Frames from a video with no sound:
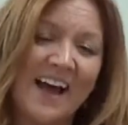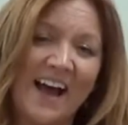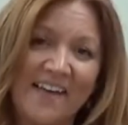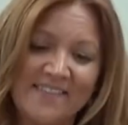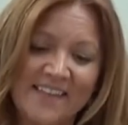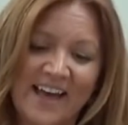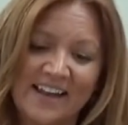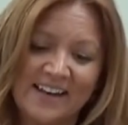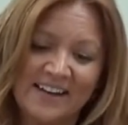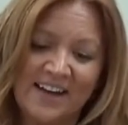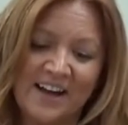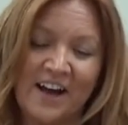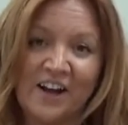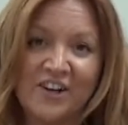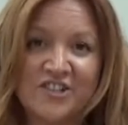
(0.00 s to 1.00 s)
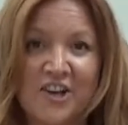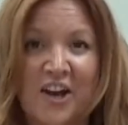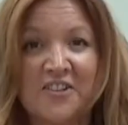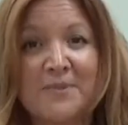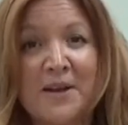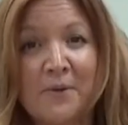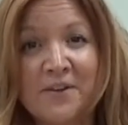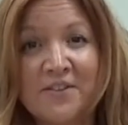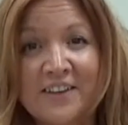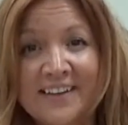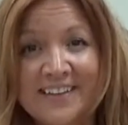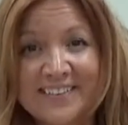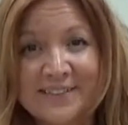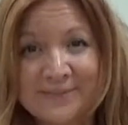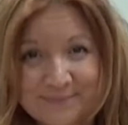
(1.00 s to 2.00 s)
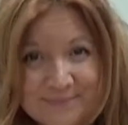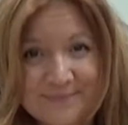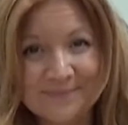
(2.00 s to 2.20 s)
and then I'll show you how to make one of these.